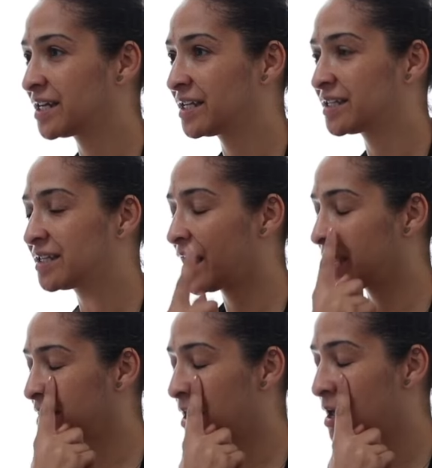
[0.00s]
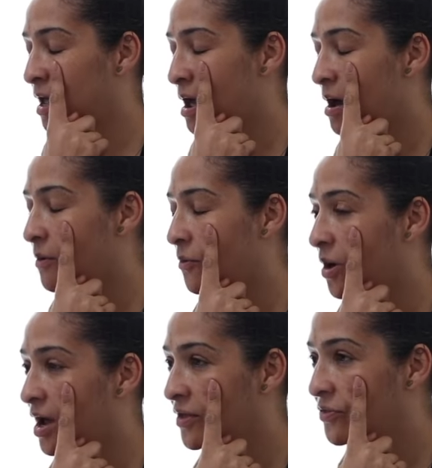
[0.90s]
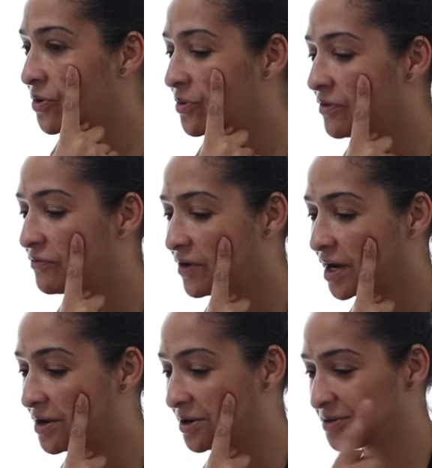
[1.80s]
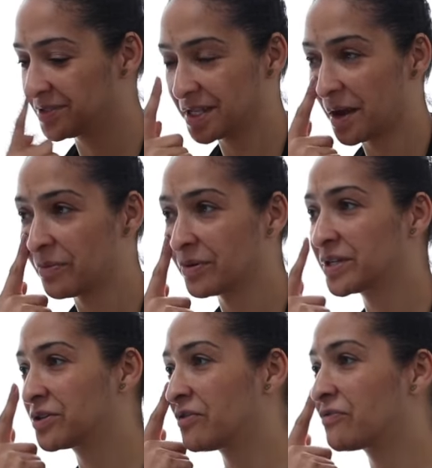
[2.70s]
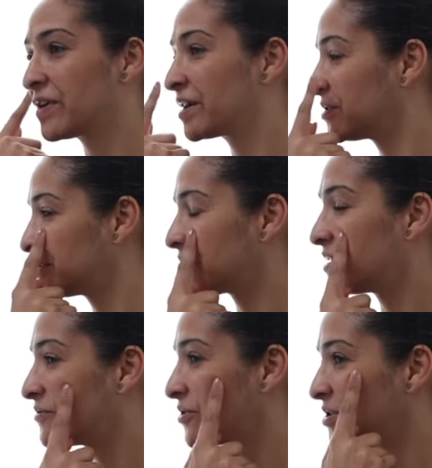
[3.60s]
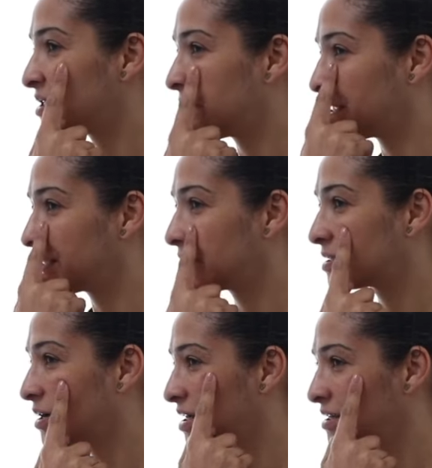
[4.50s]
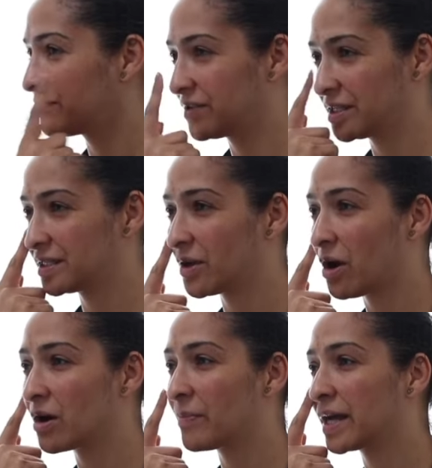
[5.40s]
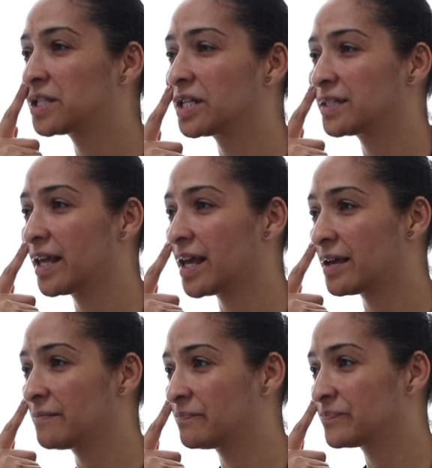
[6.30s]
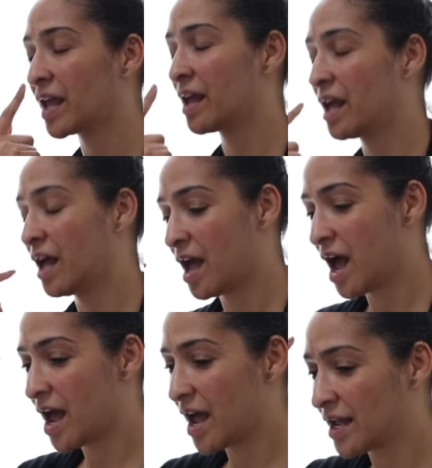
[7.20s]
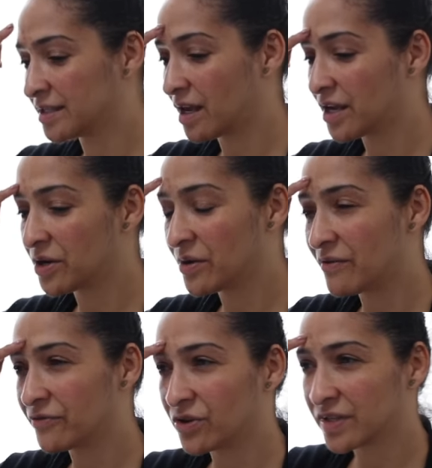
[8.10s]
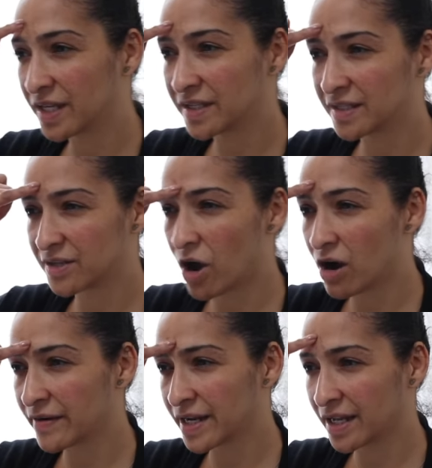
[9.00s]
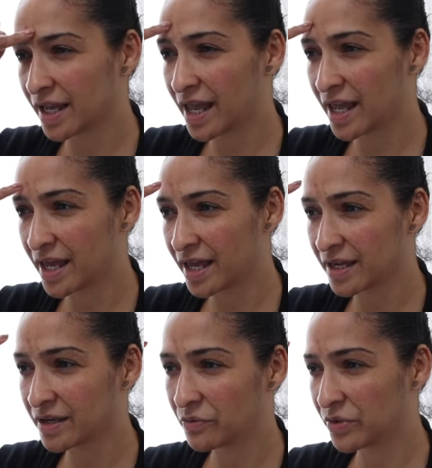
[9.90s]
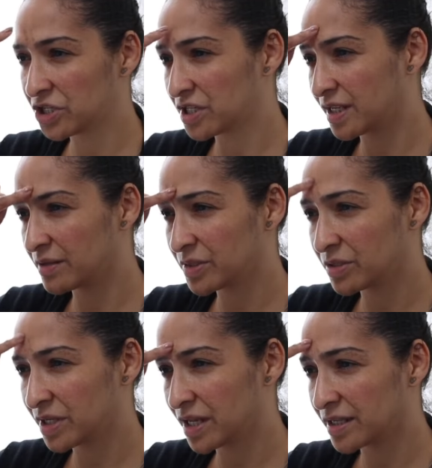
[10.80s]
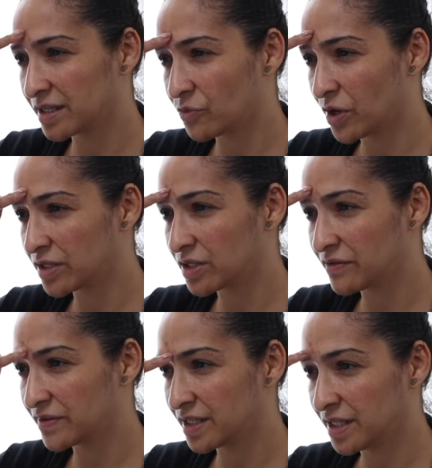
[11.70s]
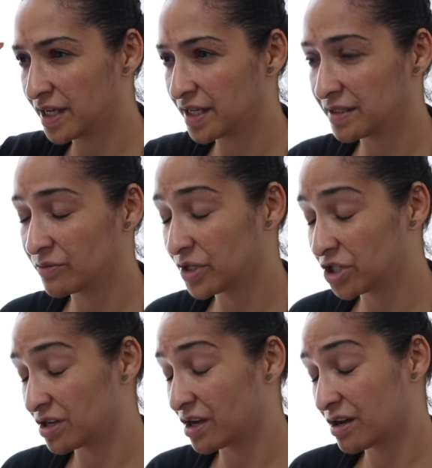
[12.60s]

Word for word: at it today, that what I thought were freckles are probably not freckles. I've got like this kind of these dark patches here. Pigmentation. And I know I've got this scarring here, mm -hmm. which mm-hmm. seems to be getting worse over the years, which